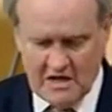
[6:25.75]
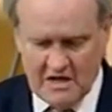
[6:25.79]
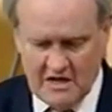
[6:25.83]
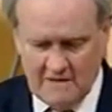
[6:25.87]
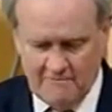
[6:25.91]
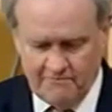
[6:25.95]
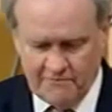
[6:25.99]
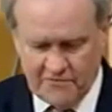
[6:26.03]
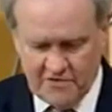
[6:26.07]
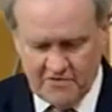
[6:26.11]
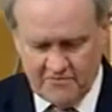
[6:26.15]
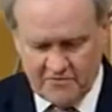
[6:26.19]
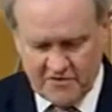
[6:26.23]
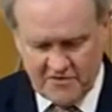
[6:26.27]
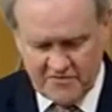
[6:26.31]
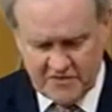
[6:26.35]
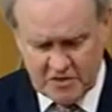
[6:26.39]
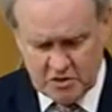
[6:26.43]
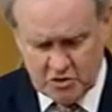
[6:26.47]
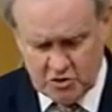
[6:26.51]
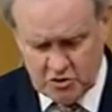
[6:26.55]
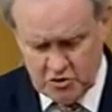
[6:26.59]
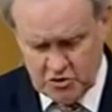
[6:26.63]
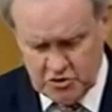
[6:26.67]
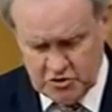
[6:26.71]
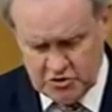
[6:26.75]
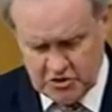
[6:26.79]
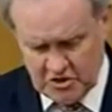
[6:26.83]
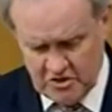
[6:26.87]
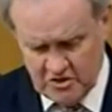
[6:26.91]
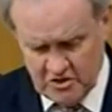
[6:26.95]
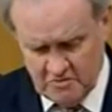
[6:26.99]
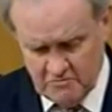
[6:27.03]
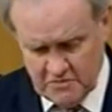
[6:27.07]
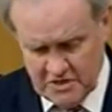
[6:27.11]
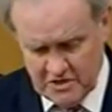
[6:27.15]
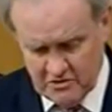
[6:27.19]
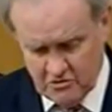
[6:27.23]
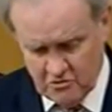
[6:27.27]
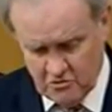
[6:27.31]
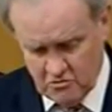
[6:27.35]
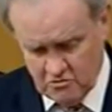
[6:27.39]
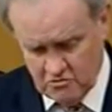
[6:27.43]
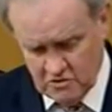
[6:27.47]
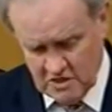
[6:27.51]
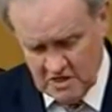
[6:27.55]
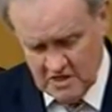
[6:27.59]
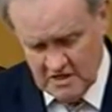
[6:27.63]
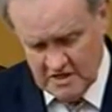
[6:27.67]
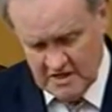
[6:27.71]
The provisions in the
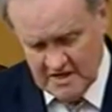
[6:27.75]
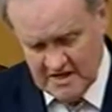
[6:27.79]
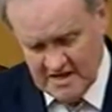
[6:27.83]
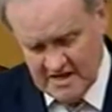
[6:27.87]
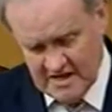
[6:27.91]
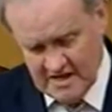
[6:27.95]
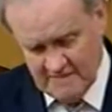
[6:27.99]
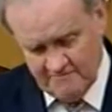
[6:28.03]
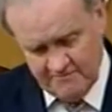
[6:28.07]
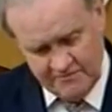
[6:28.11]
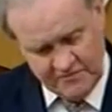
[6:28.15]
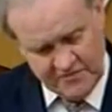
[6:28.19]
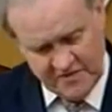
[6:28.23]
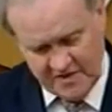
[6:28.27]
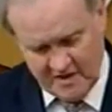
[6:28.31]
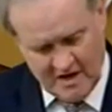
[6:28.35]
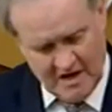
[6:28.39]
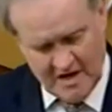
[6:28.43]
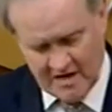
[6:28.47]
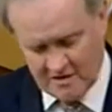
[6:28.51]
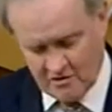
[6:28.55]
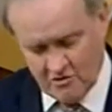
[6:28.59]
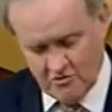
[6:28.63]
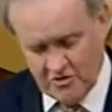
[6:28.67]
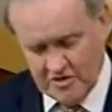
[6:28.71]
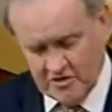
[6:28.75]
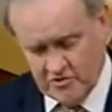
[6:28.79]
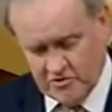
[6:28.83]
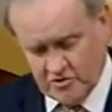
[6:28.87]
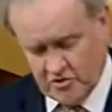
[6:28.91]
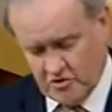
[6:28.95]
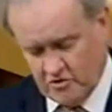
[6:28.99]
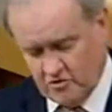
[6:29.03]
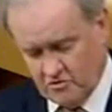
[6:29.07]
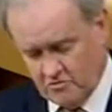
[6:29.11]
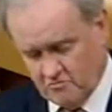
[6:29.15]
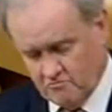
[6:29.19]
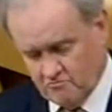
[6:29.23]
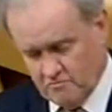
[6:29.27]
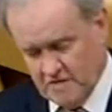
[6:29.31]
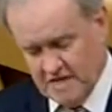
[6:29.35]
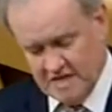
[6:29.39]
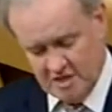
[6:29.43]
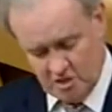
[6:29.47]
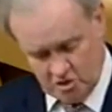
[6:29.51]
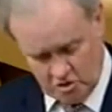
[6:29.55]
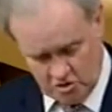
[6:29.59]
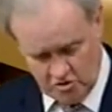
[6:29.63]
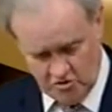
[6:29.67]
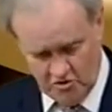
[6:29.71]
bill are going to
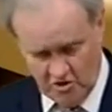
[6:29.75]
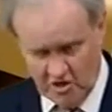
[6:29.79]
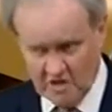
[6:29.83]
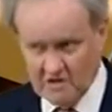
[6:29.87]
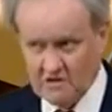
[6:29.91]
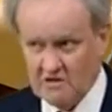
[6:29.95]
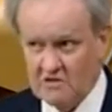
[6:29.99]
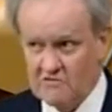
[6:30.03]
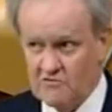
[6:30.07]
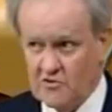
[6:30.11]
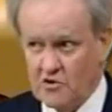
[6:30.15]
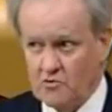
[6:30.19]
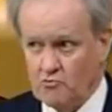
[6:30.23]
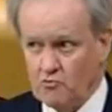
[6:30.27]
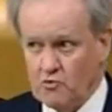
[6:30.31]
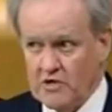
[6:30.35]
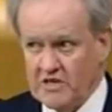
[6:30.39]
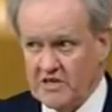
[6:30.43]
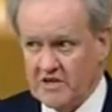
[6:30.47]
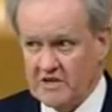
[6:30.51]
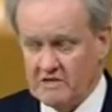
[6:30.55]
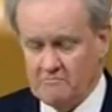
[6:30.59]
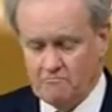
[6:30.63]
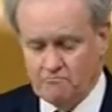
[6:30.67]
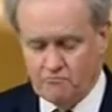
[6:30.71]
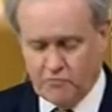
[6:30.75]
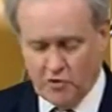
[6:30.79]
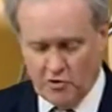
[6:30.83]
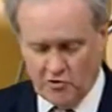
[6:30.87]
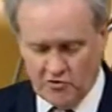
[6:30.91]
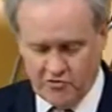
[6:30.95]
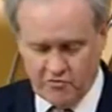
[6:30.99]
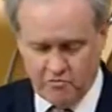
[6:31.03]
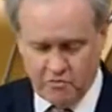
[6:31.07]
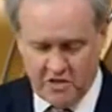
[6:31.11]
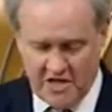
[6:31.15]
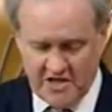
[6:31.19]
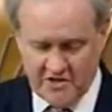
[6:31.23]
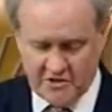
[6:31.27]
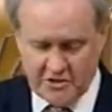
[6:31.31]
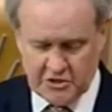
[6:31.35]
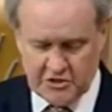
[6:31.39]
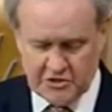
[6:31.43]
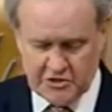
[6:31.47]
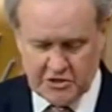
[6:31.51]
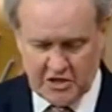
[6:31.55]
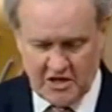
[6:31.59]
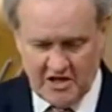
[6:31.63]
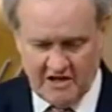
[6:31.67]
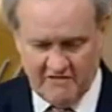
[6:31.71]
make sure that we are in both
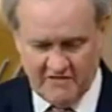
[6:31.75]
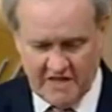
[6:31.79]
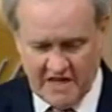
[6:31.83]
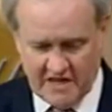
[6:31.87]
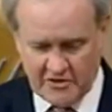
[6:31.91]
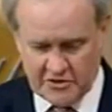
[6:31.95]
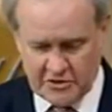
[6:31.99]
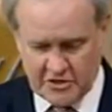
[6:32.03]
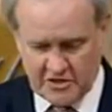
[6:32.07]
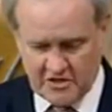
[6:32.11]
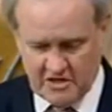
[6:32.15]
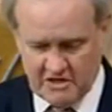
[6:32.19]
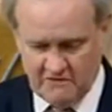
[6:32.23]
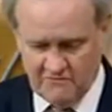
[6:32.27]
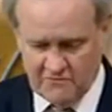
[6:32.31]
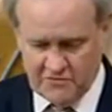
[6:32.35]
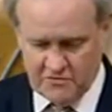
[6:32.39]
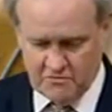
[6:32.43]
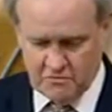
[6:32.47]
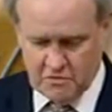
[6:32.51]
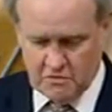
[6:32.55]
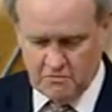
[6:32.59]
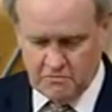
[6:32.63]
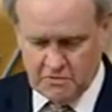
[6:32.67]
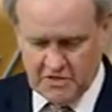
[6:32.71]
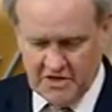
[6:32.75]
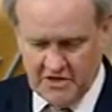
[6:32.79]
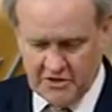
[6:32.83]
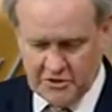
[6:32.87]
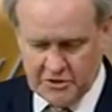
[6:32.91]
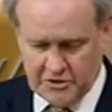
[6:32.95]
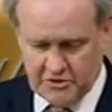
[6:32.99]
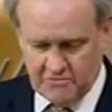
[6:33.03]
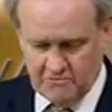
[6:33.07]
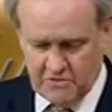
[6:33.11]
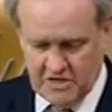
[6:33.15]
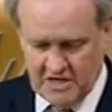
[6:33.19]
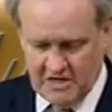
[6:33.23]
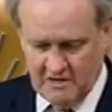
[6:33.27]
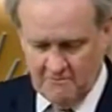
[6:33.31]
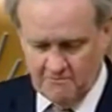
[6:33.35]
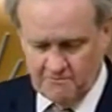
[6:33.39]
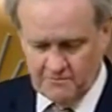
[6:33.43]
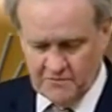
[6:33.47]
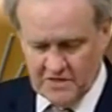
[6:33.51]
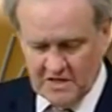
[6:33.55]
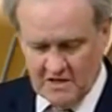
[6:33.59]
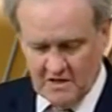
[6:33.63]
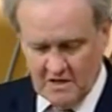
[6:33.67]
places, and that's a comfortable place to be.